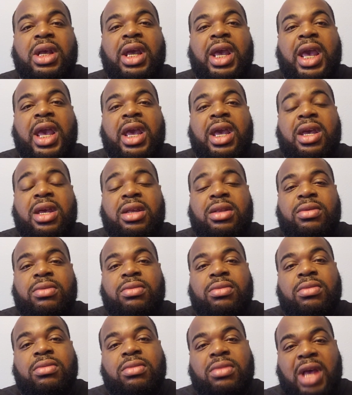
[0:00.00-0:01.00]

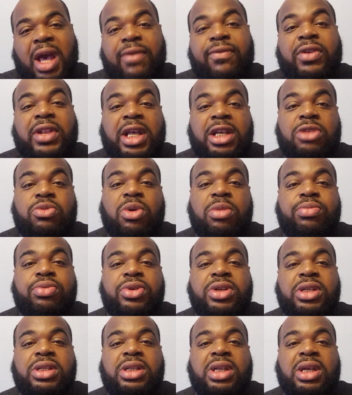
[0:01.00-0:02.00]
And I feel like that's what
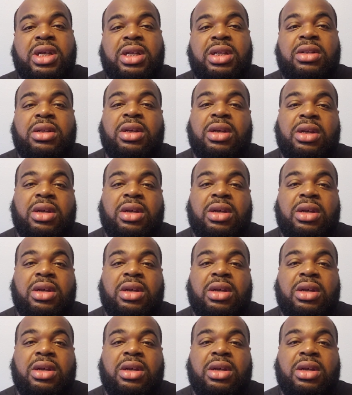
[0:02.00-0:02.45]
Brees did.